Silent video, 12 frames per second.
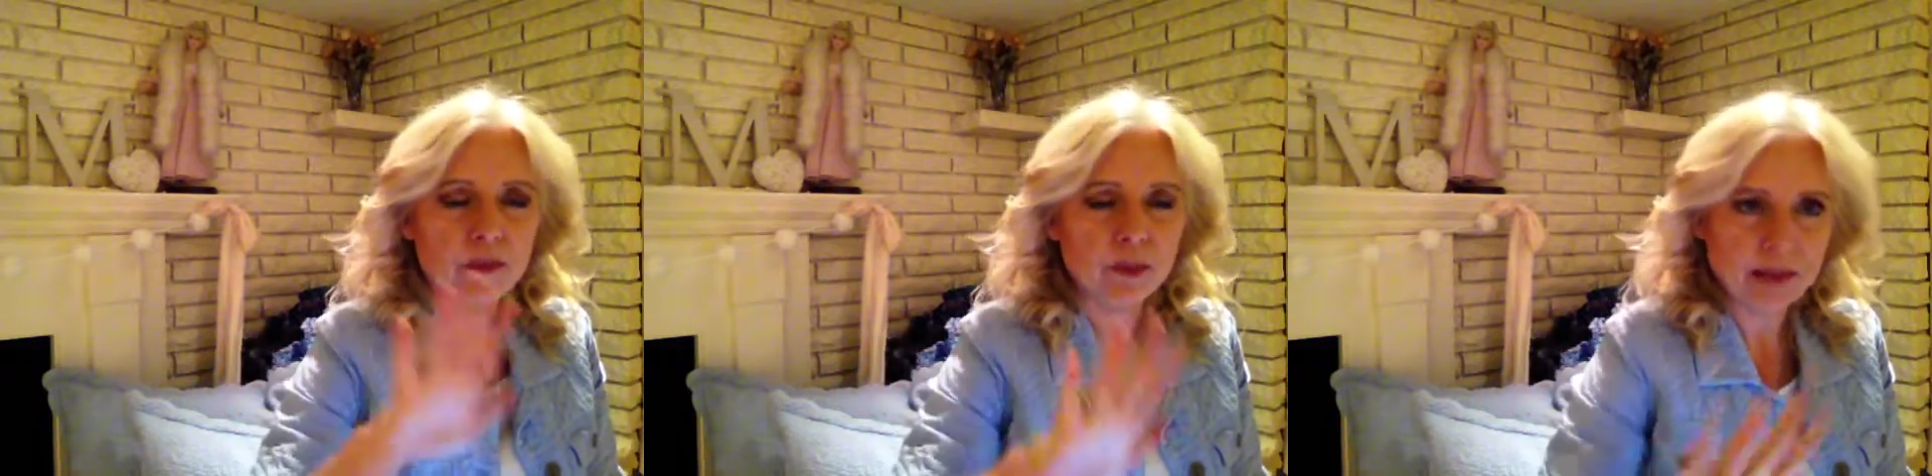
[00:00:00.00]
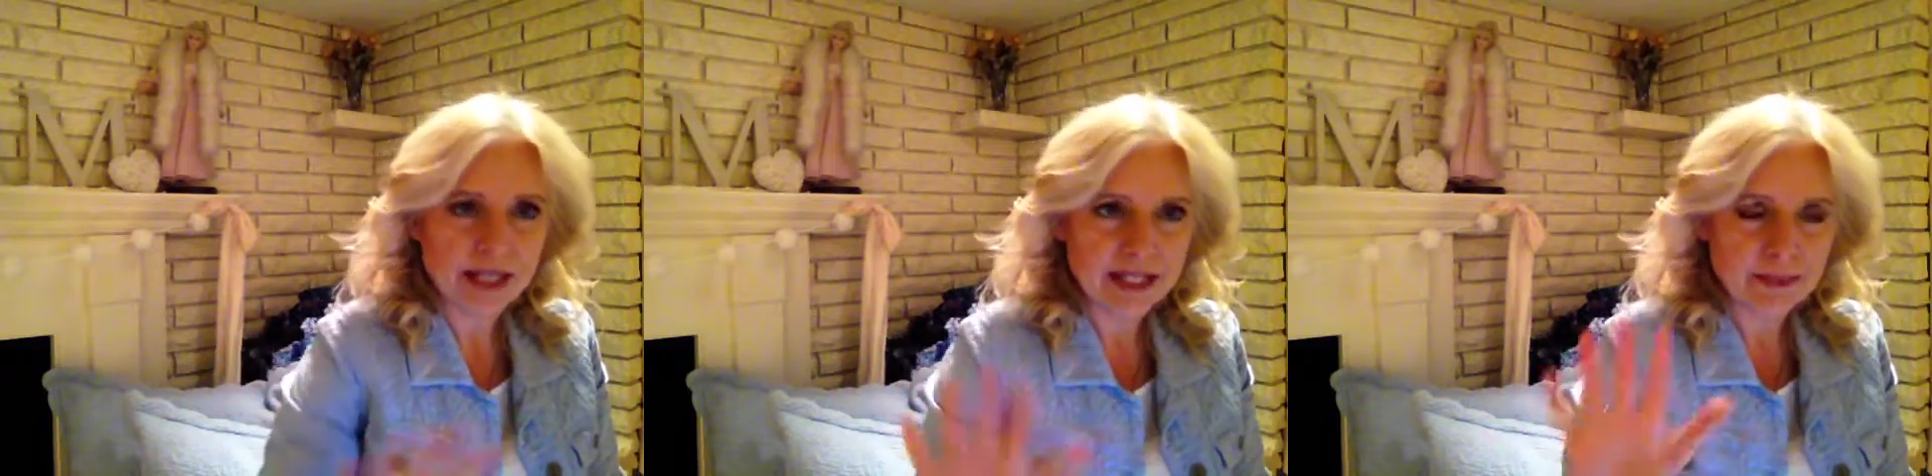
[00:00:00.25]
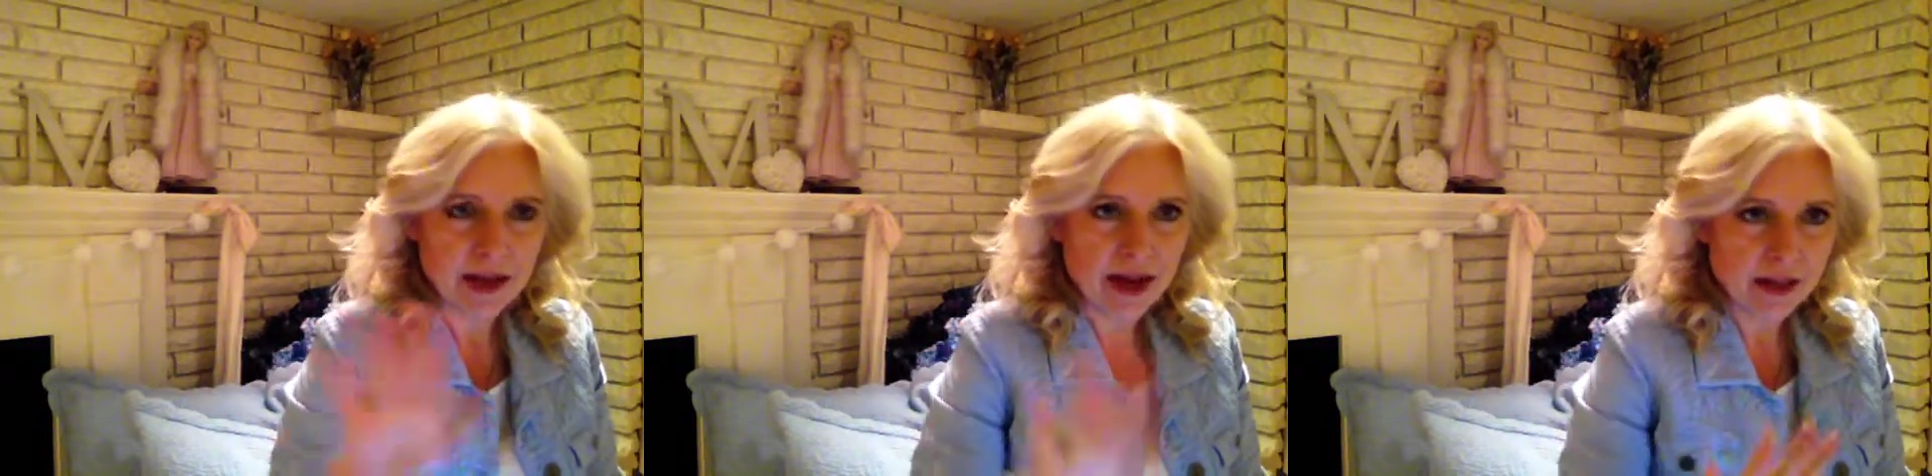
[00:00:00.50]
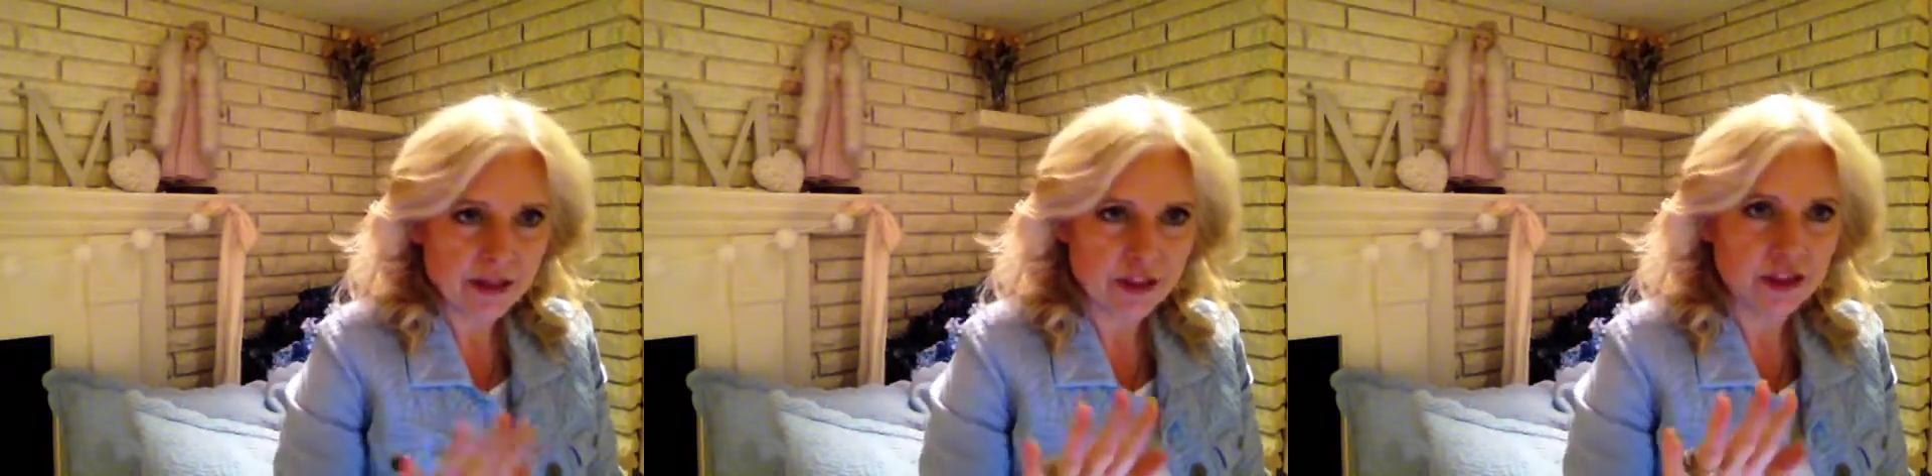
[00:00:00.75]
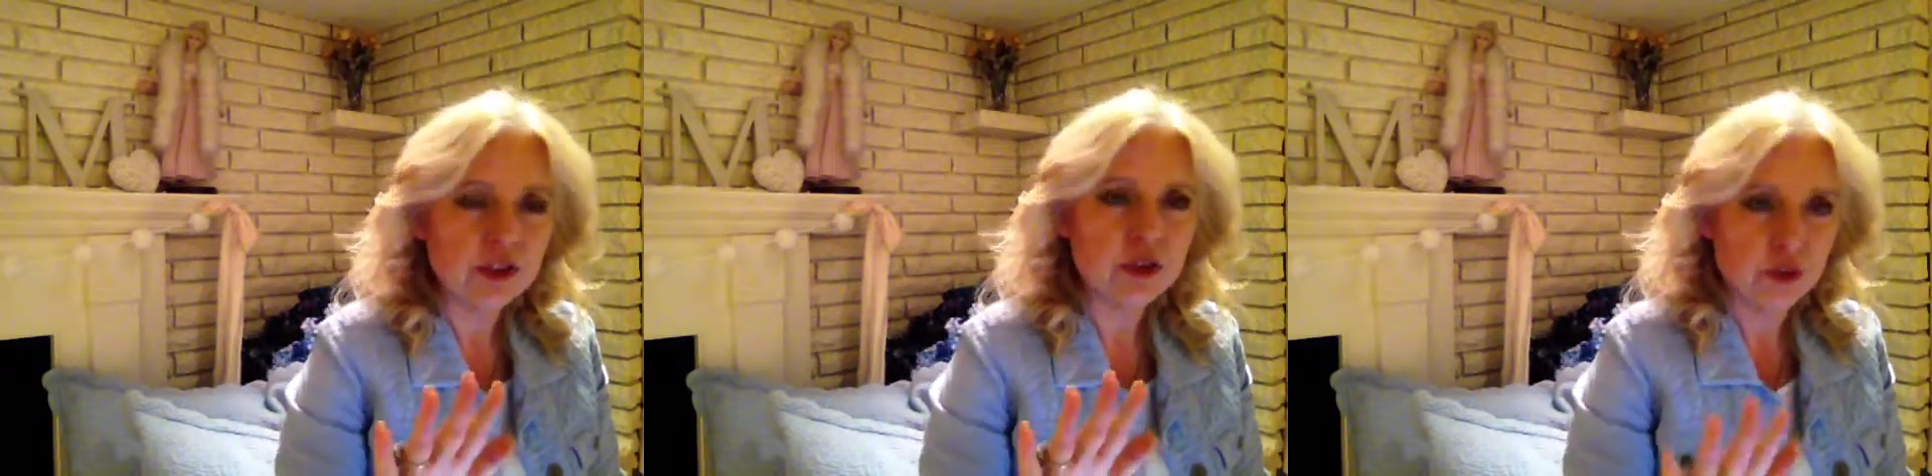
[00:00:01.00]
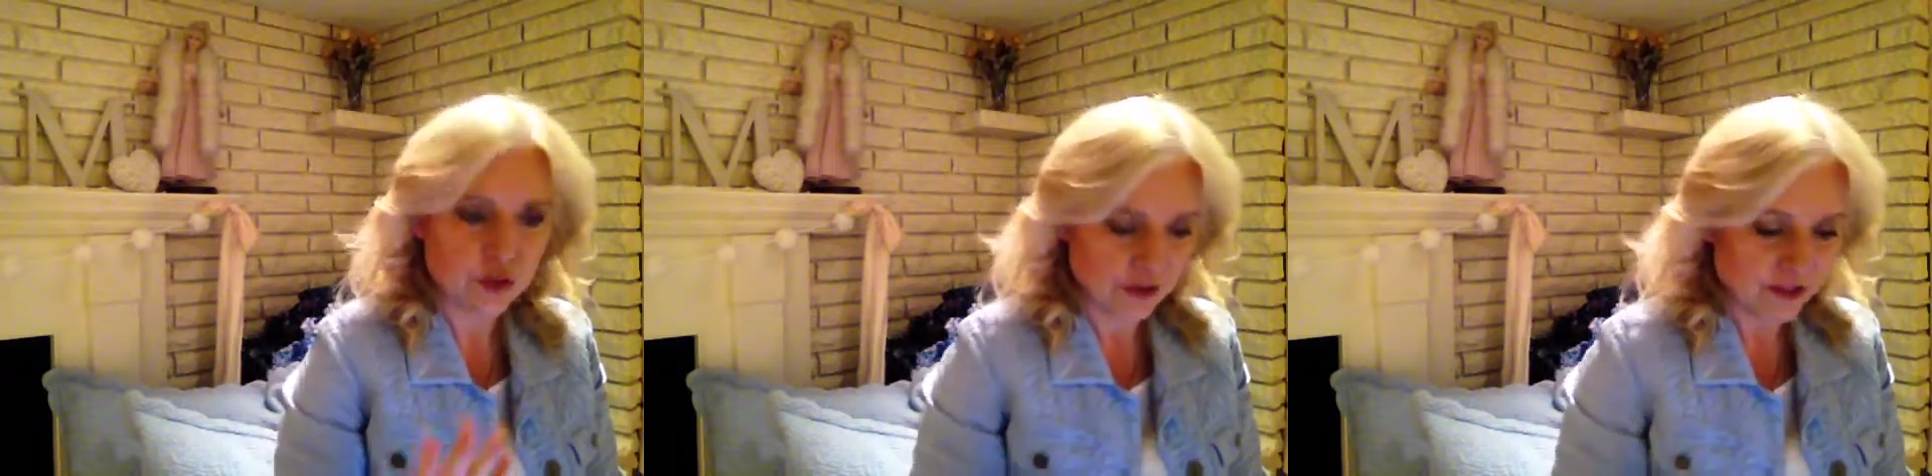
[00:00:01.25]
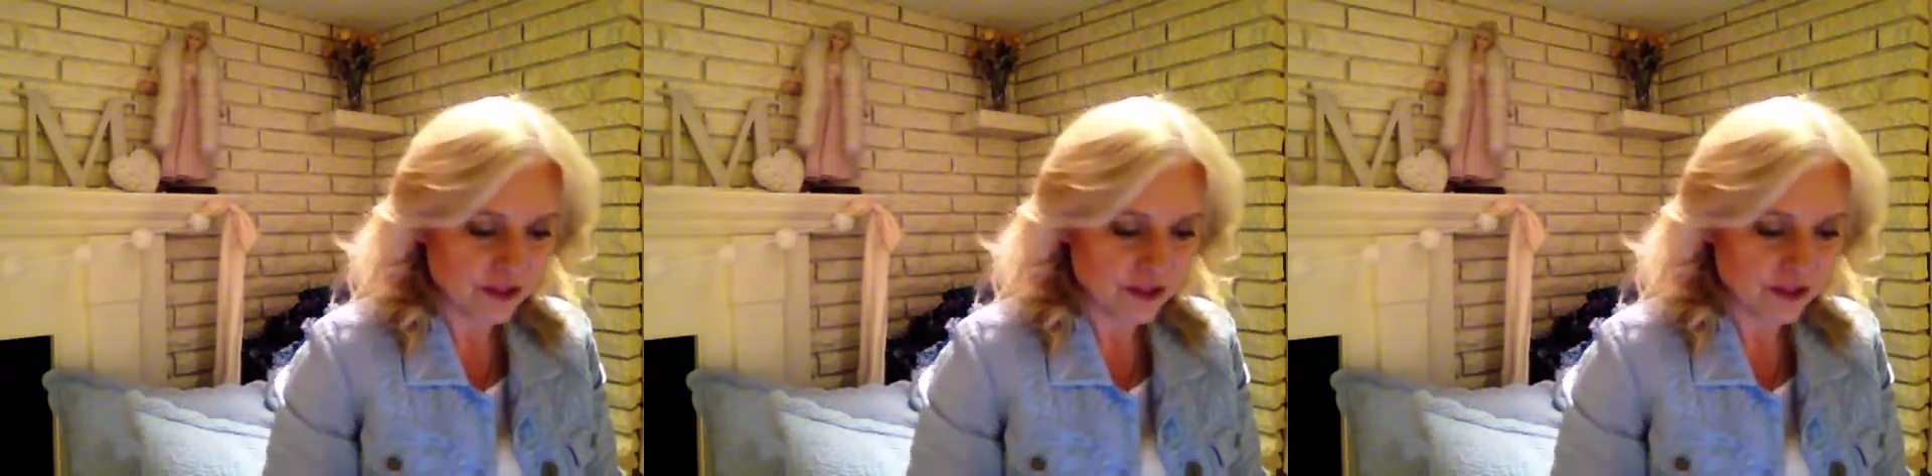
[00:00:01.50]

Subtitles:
replaced by other neutrals,